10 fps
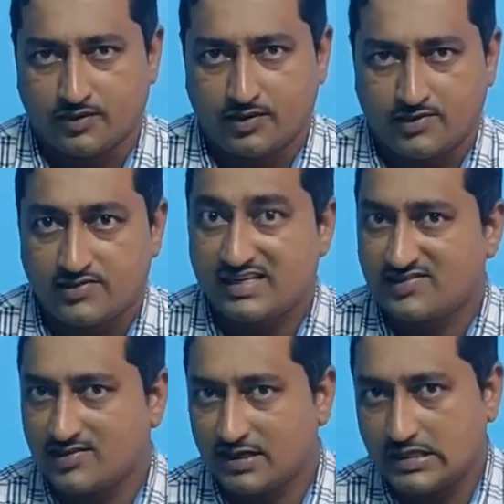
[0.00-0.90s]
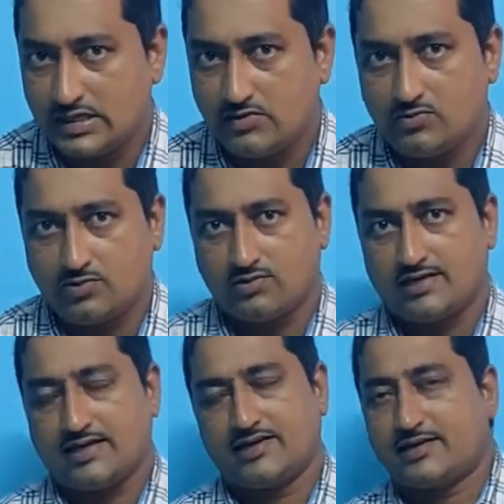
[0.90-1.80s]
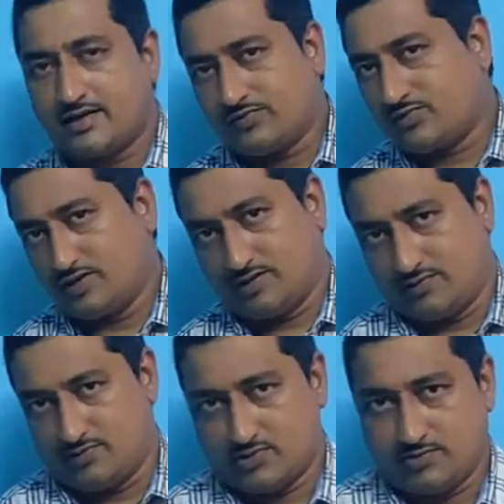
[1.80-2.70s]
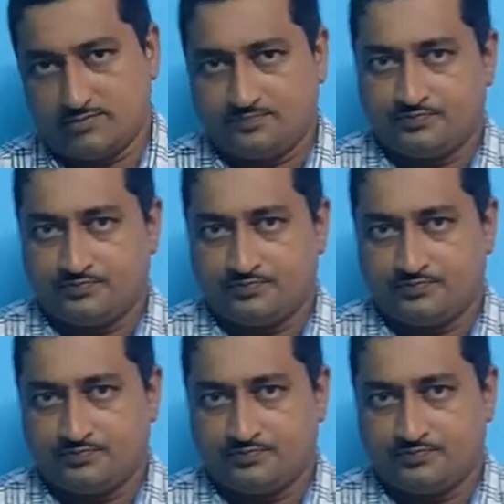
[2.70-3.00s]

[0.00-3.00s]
It's an assertive or declarative sentence.